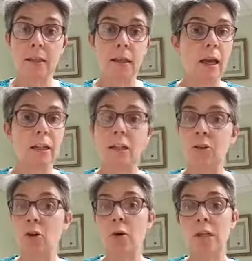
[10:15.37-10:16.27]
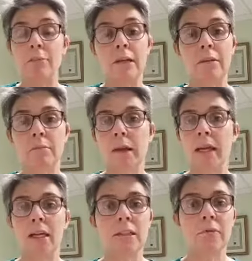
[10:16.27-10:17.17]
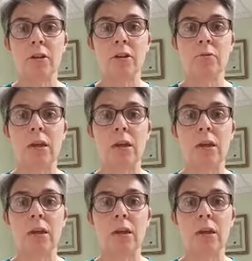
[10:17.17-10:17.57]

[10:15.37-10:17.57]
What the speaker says: And you'll know it. I mean, many of you,